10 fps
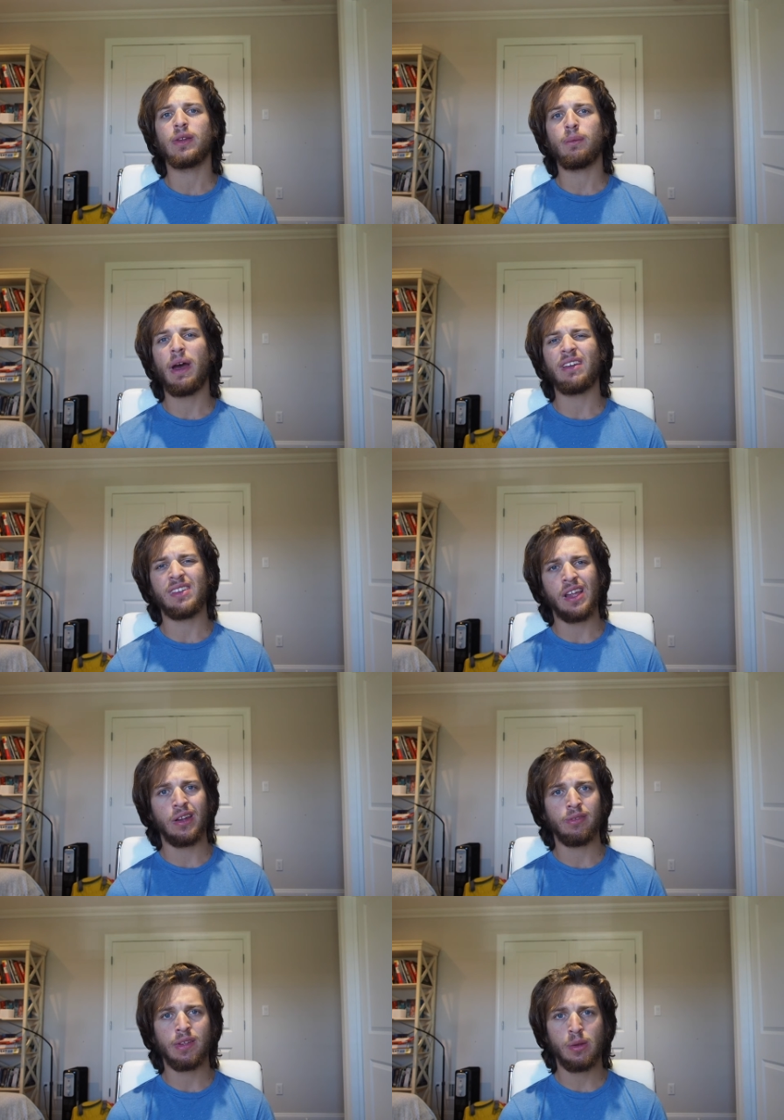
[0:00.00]
the best
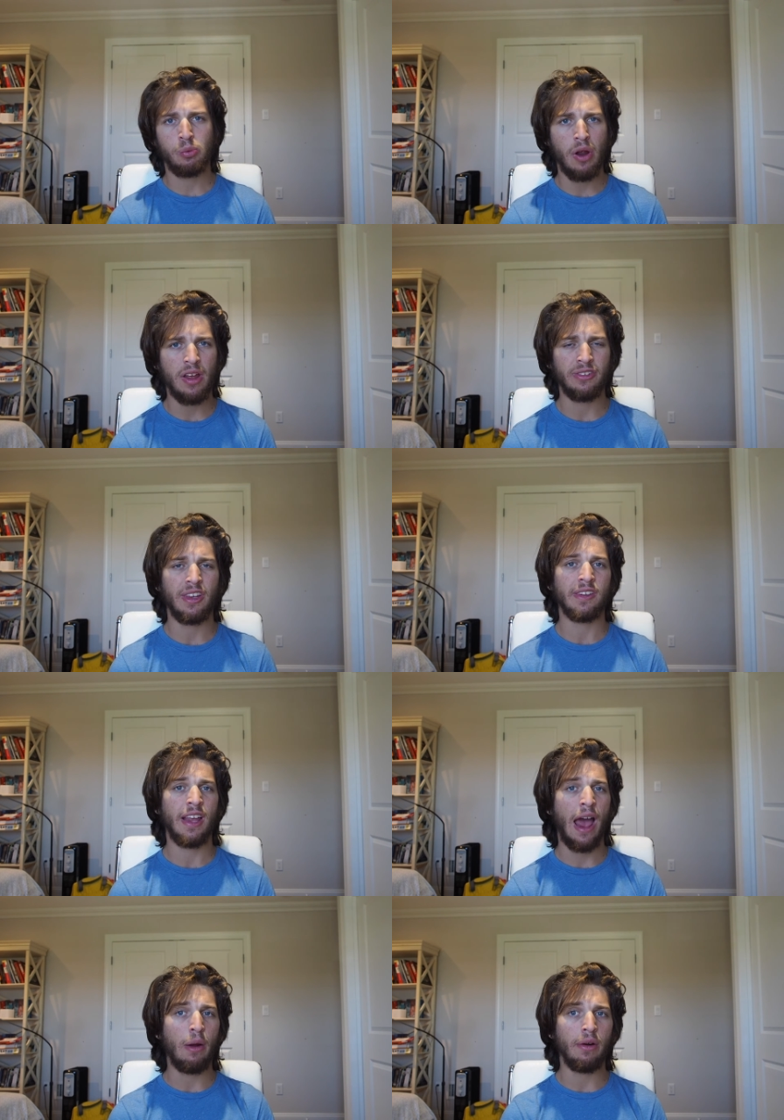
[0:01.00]
N F T project
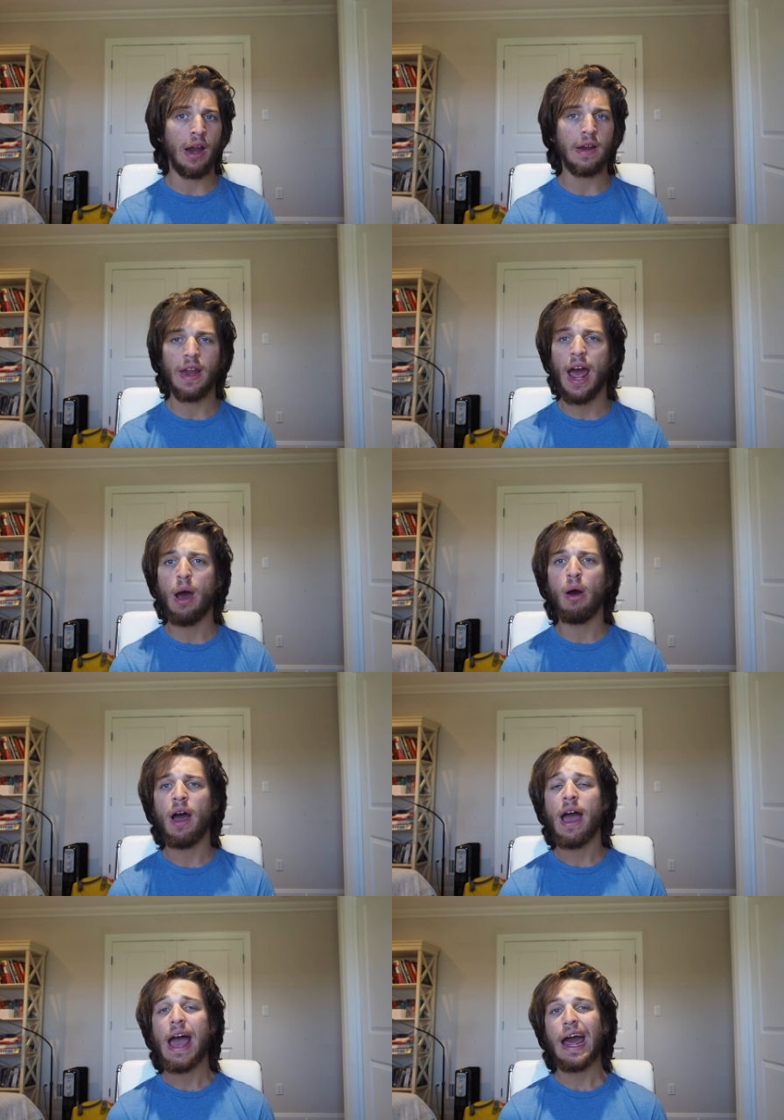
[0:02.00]
out right now,
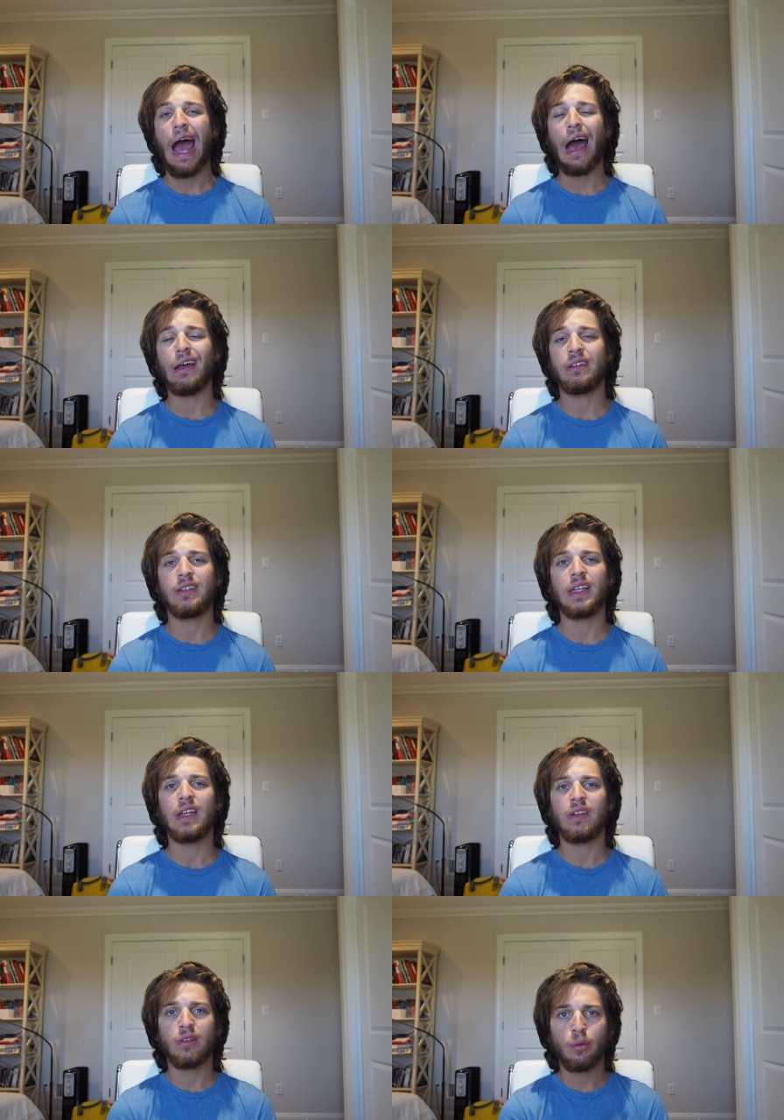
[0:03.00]
and I
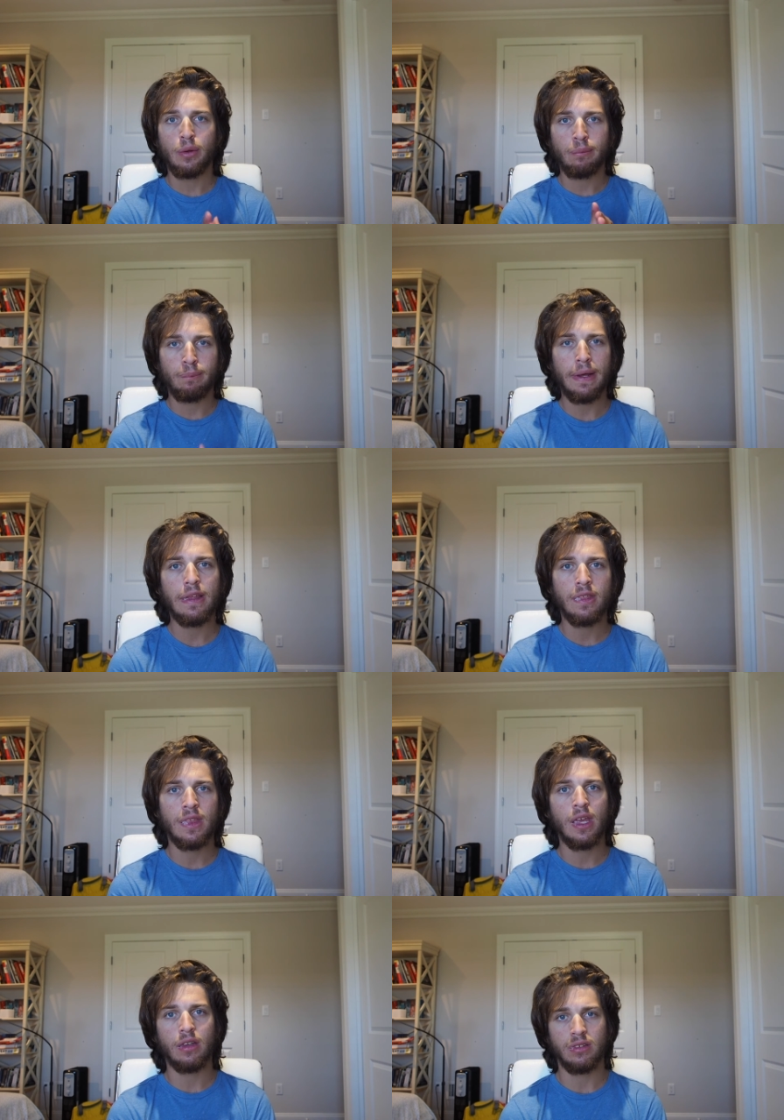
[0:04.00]
see it doing big
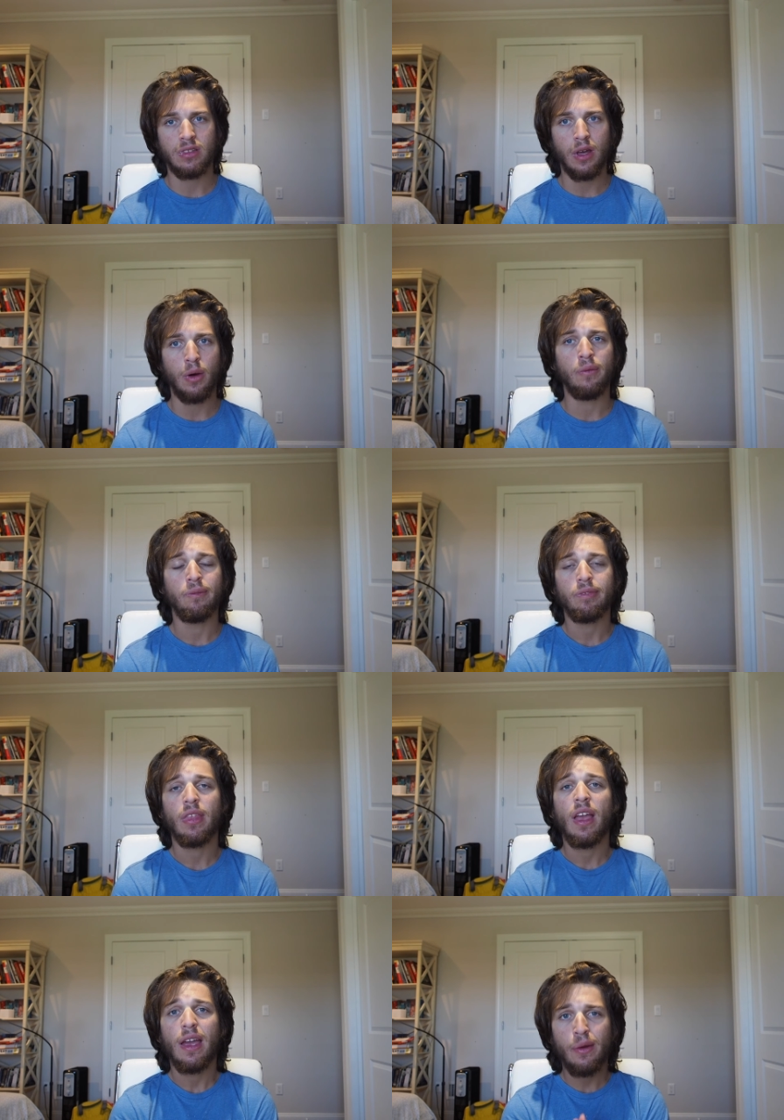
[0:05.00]
things. So
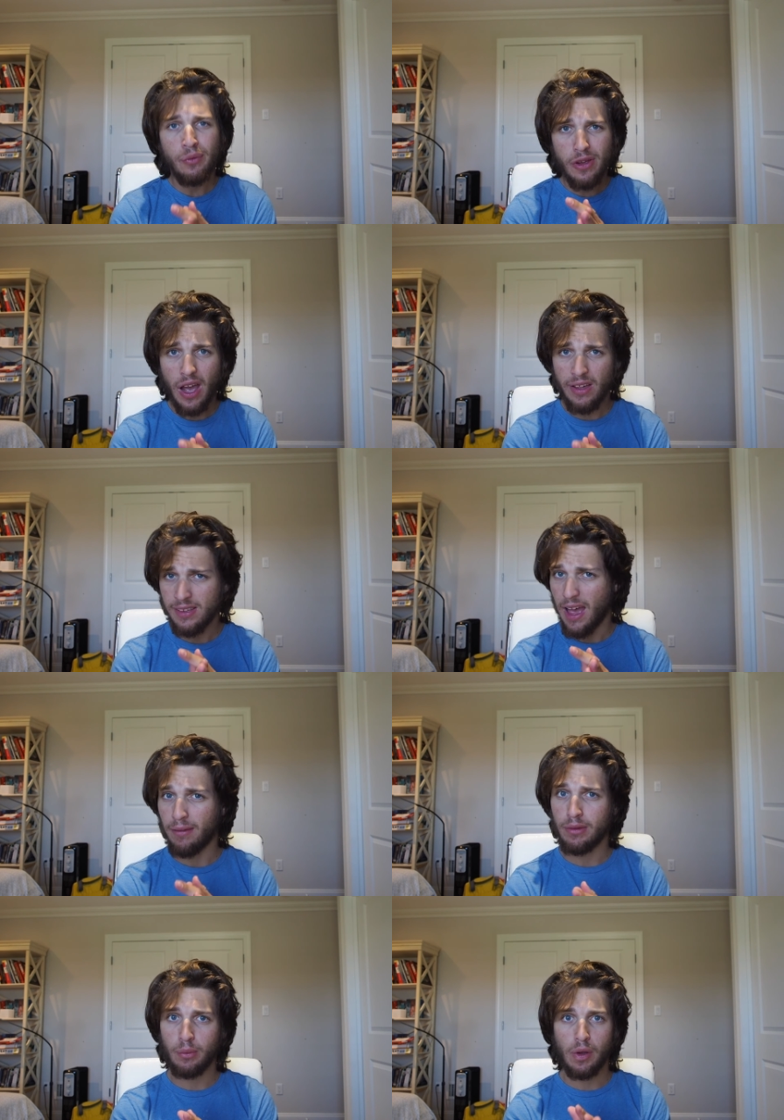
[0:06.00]
if you guys
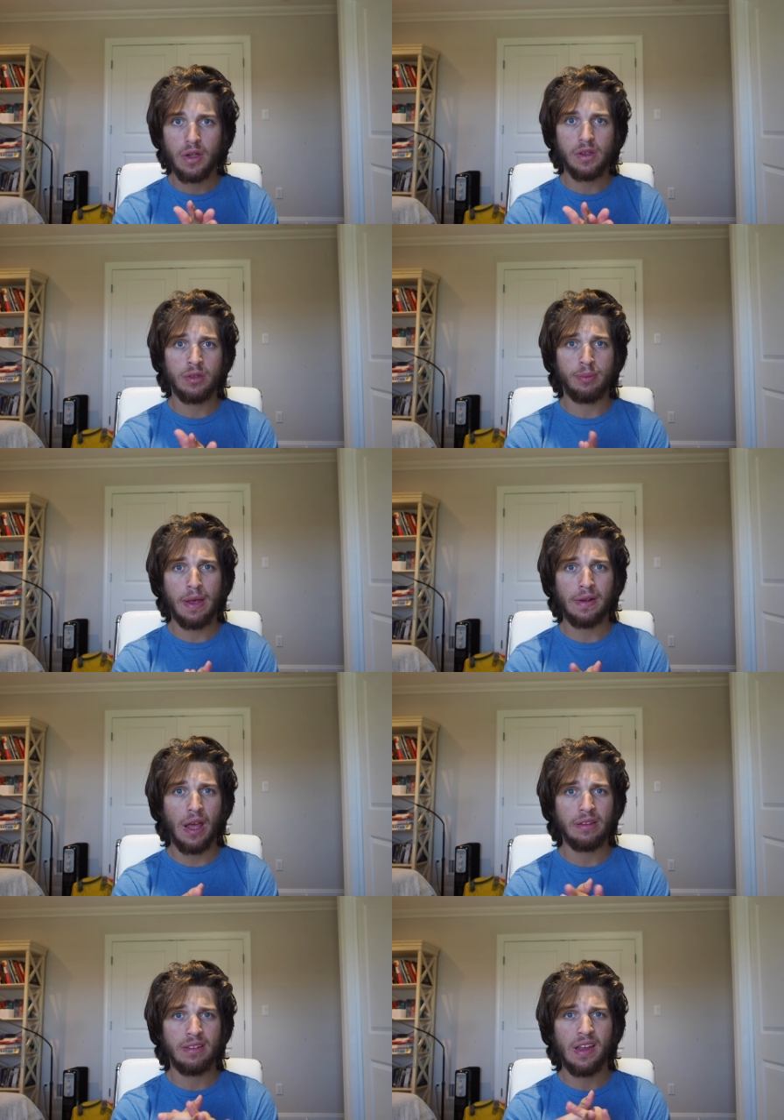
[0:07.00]
have the money to spend,
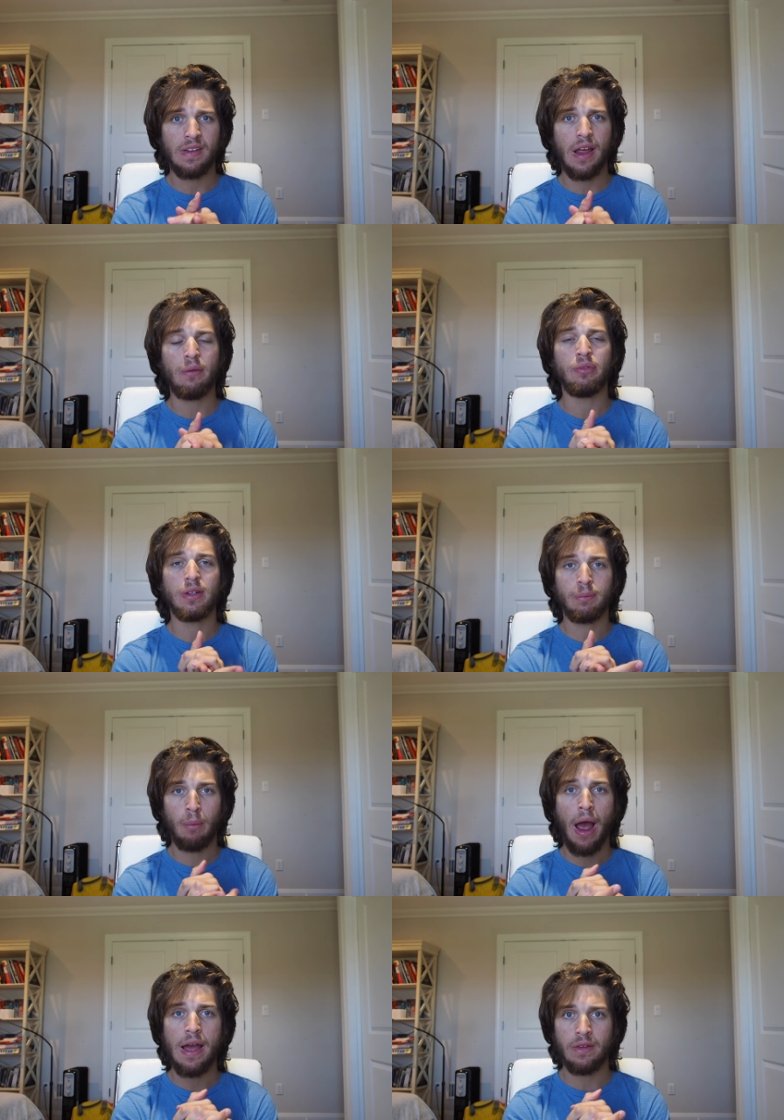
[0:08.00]
I'd say definitely
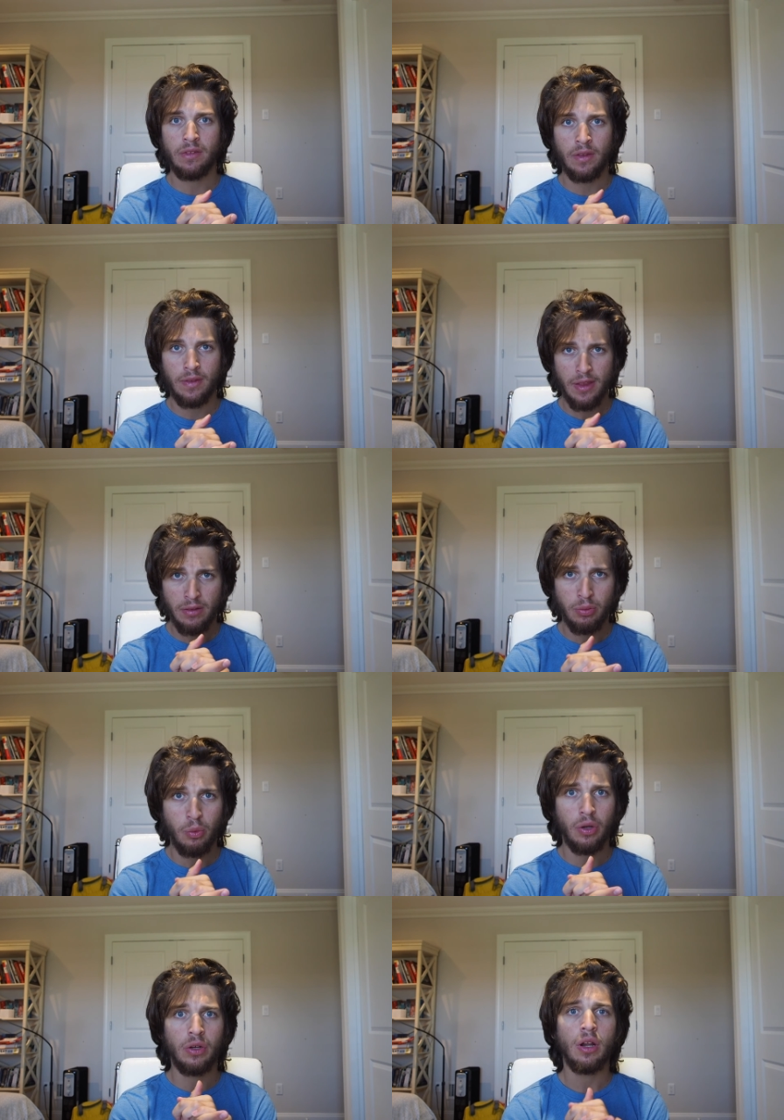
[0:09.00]
buy into this
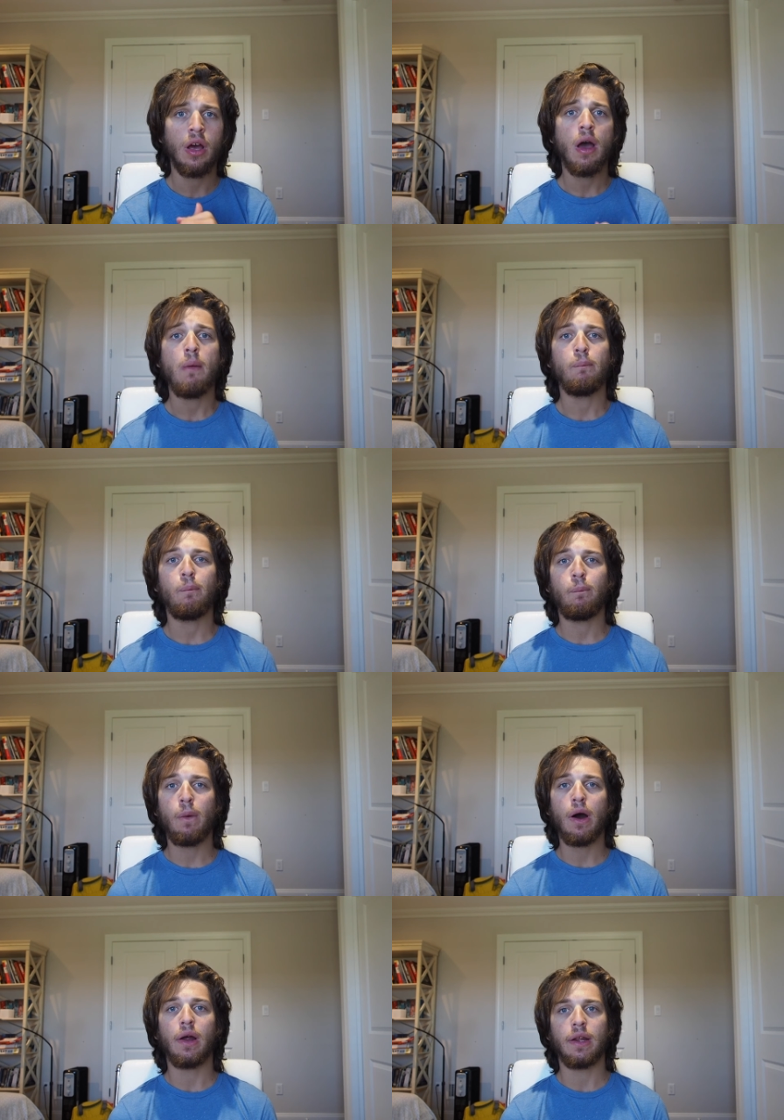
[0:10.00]
one.
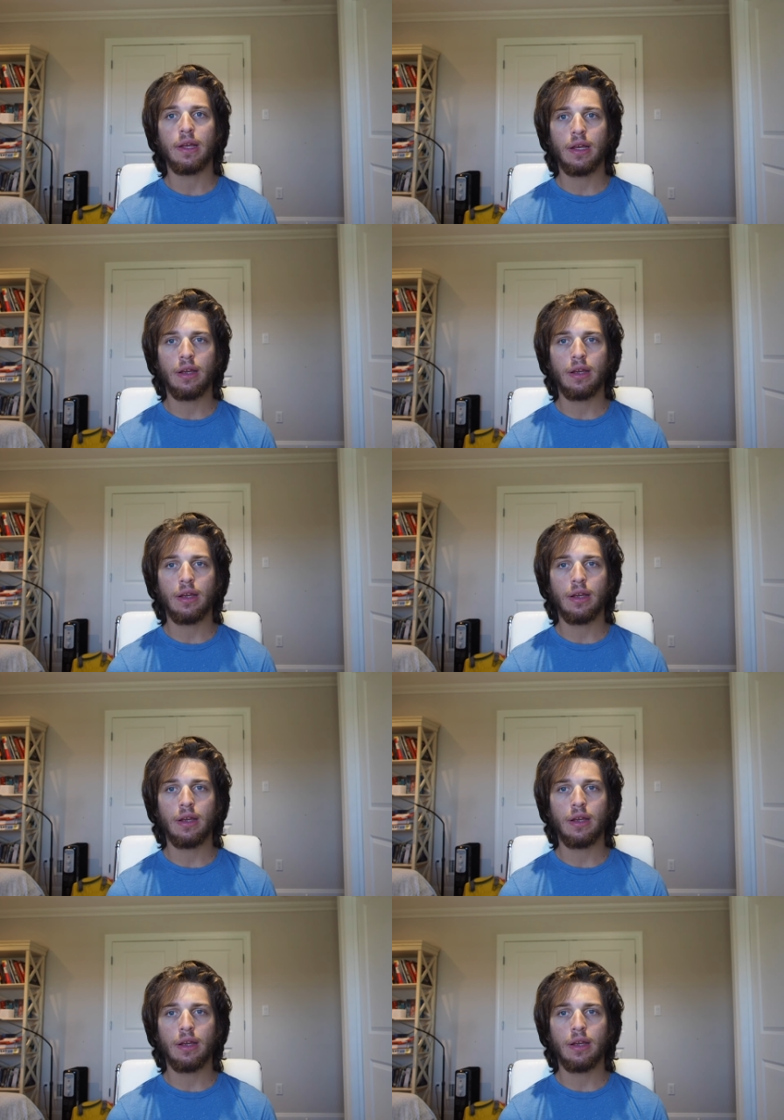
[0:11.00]
But,